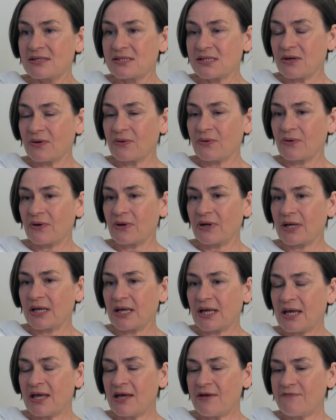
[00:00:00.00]
So,
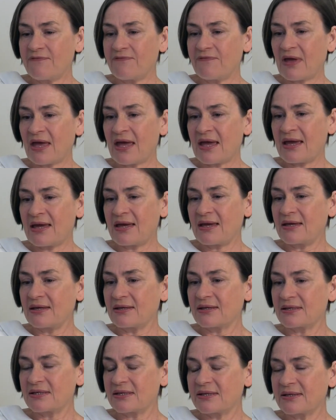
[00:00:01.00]
if
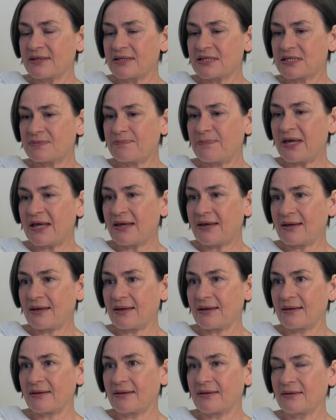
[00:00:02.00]
a
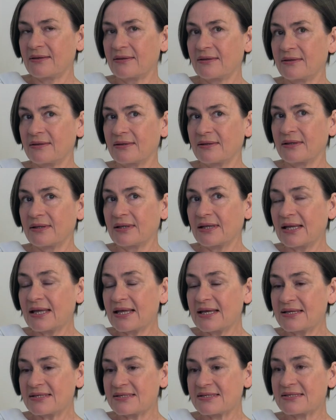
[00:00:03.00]
speaker
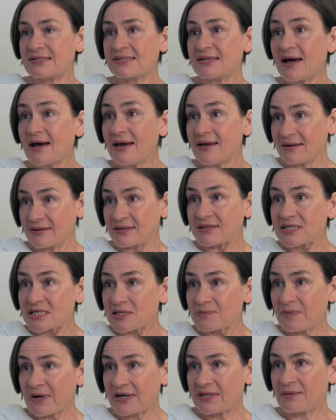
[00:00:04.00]
is
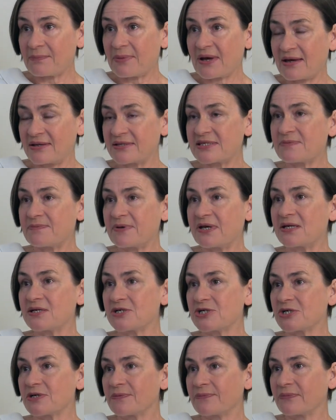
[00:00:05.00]
silenced by the bad
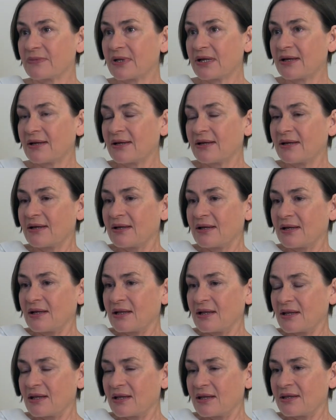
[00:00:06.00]
speech,
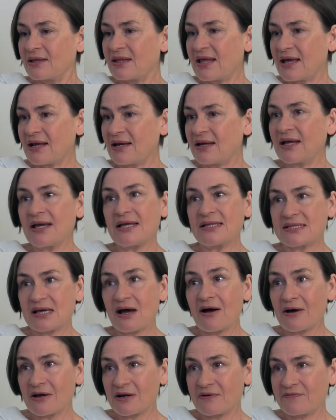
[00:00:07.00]
then it's
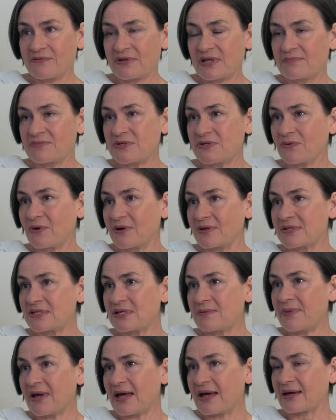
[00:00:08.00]
harder for them to
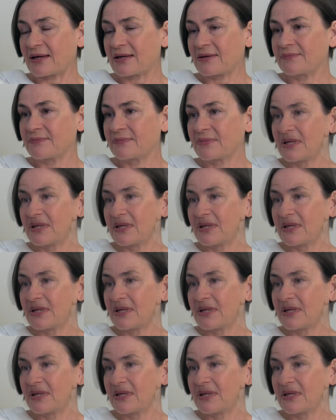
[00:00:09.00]
answer back.